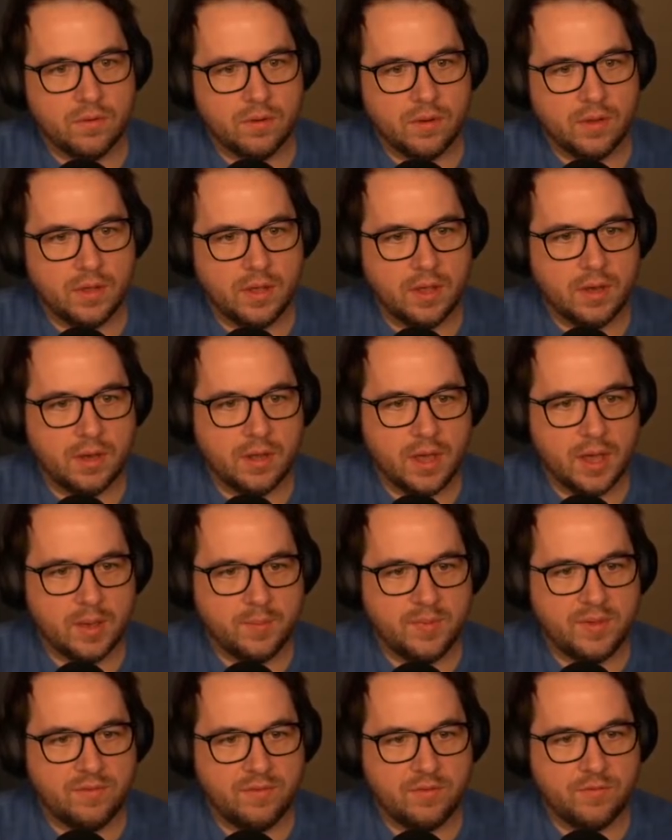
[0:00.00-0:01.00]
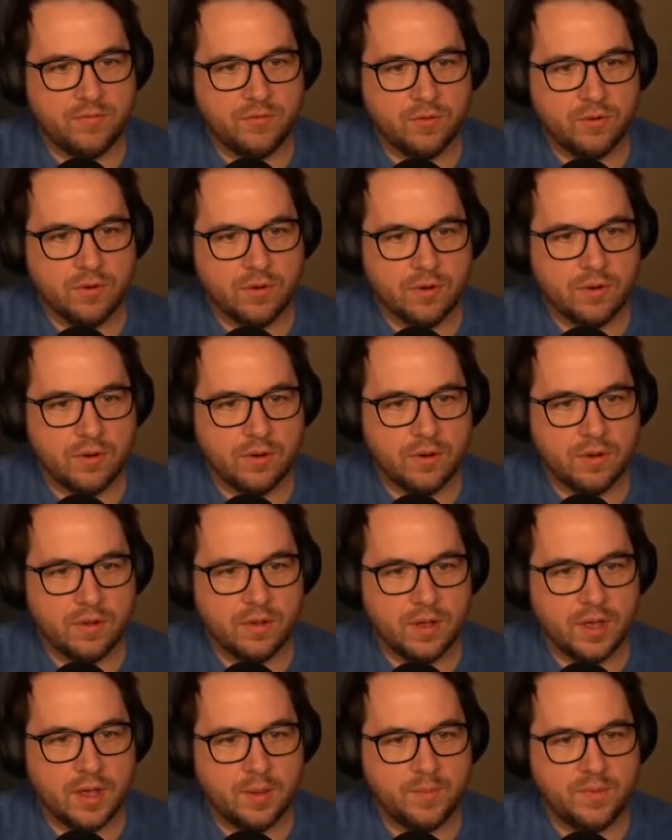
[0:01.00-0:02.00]
an IPv4,
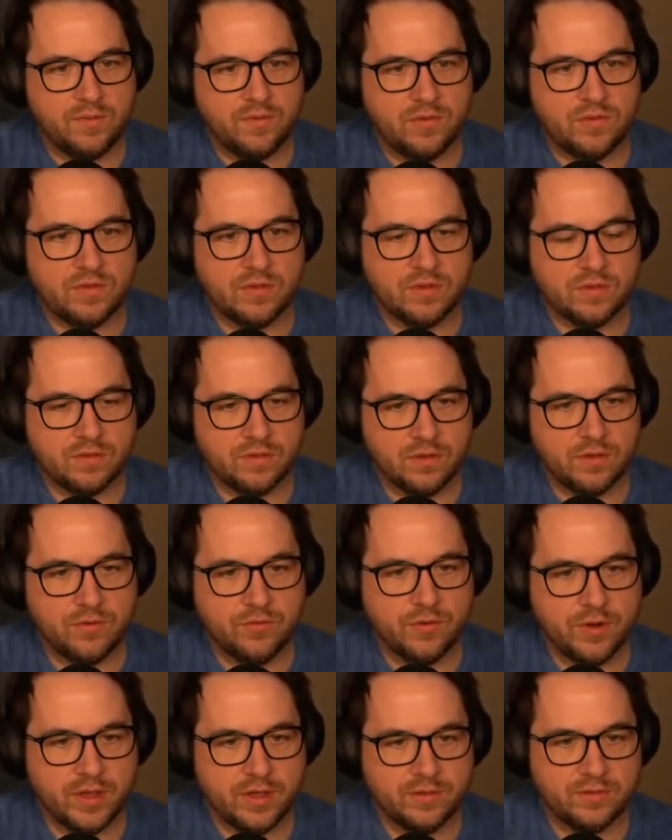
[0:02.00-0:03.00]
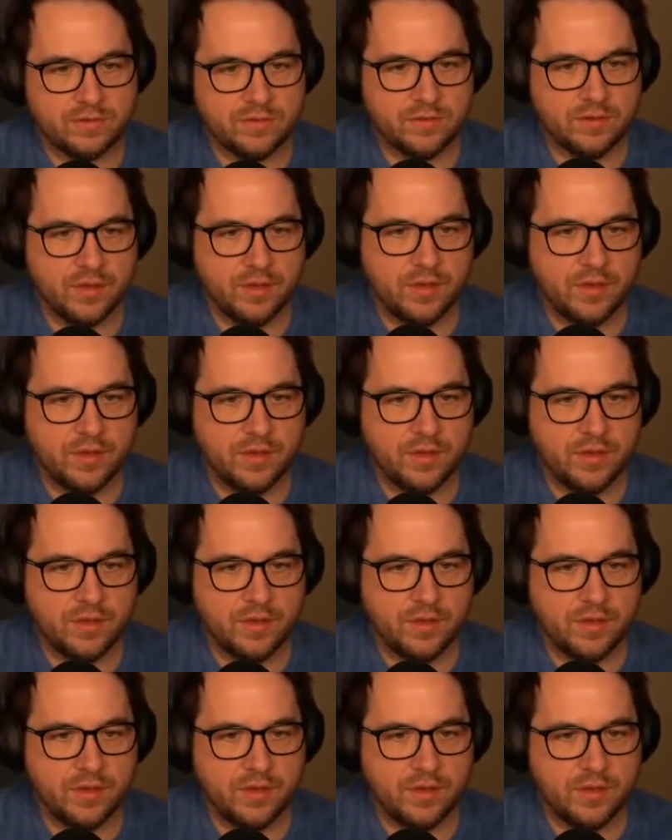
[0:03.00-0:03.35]
IPv6 address,